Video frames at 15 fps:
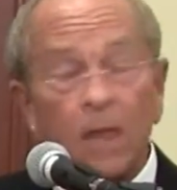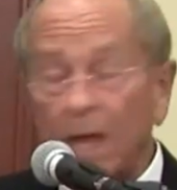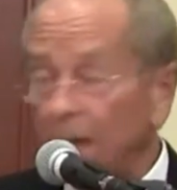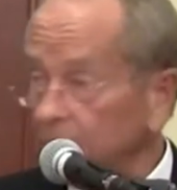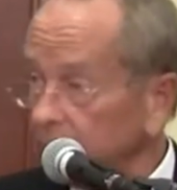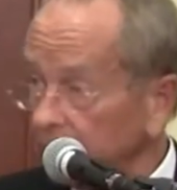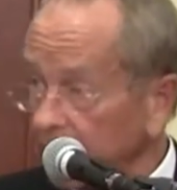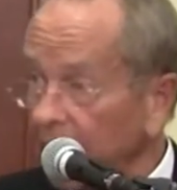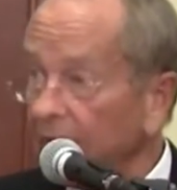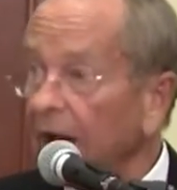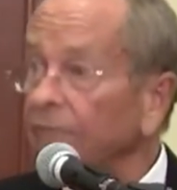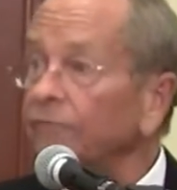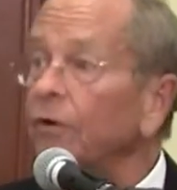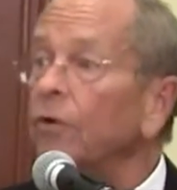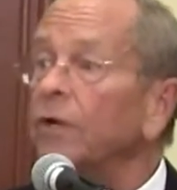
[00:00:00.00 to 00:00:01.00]
and got
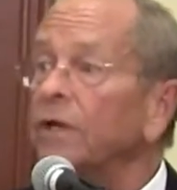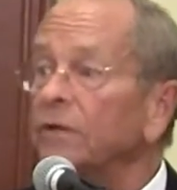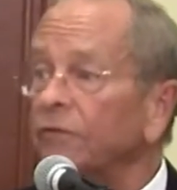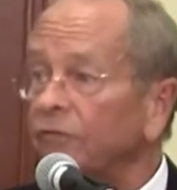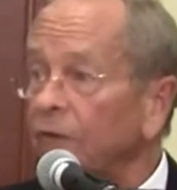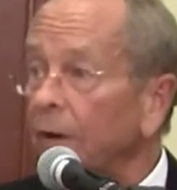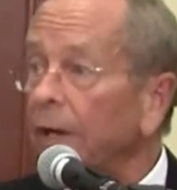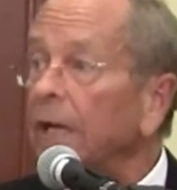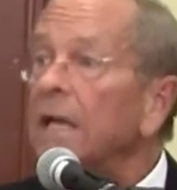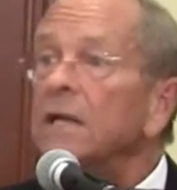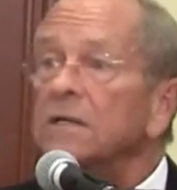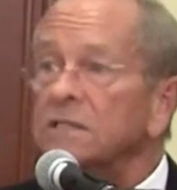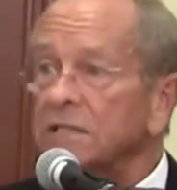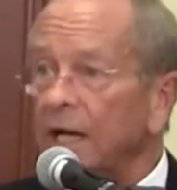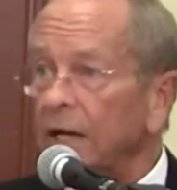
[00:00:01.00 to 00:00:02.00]
outvoted and so on,
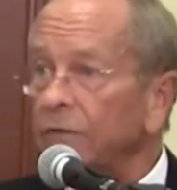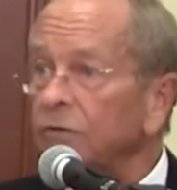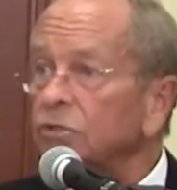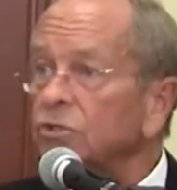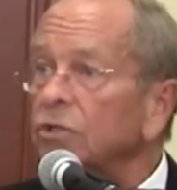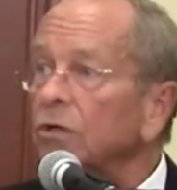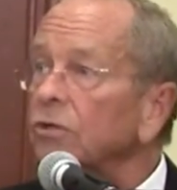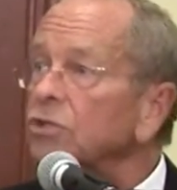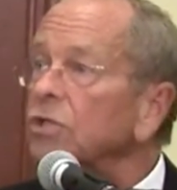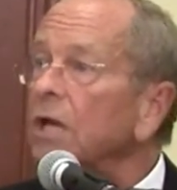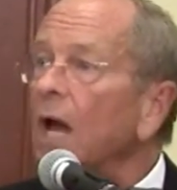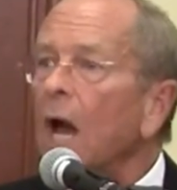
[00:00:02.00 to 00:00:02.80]
stayed in the church,